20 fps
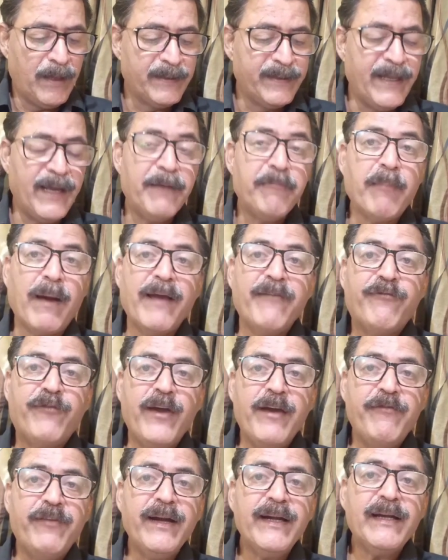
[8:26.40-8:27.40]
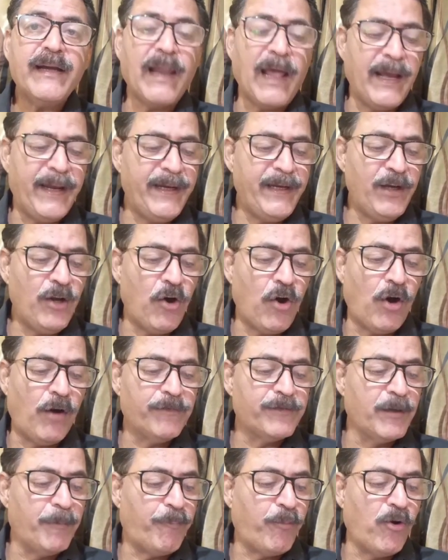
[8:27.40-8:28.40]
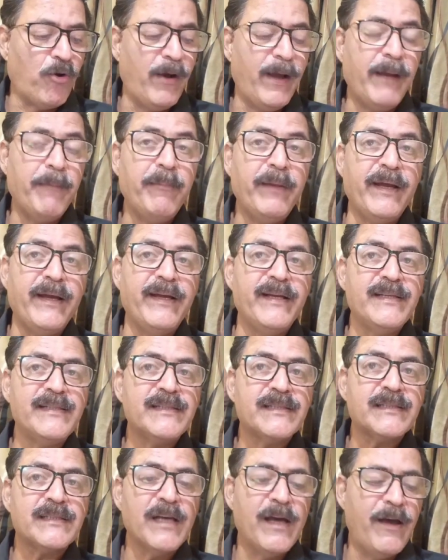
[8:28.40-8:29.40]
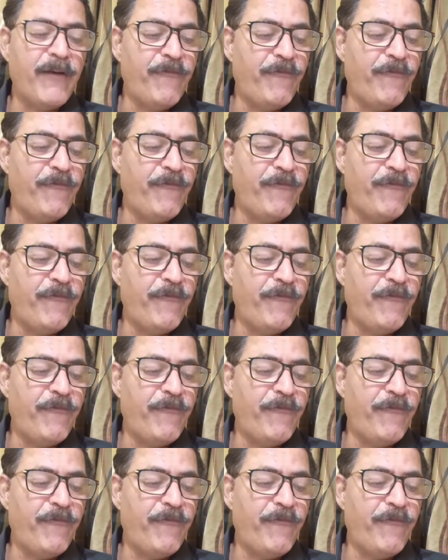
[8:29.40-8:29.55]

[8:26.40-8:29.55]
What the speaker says: Then my favorite line of the poem is